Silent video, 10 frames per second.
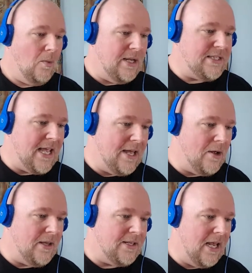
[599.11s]
What's that
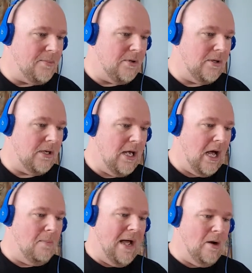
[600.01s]
on the table?
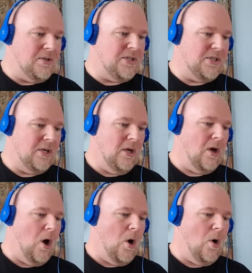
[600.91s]
A mouse?
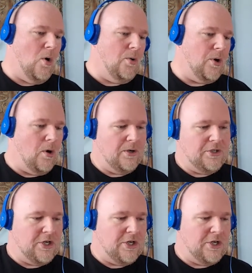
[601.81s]
Oh, you're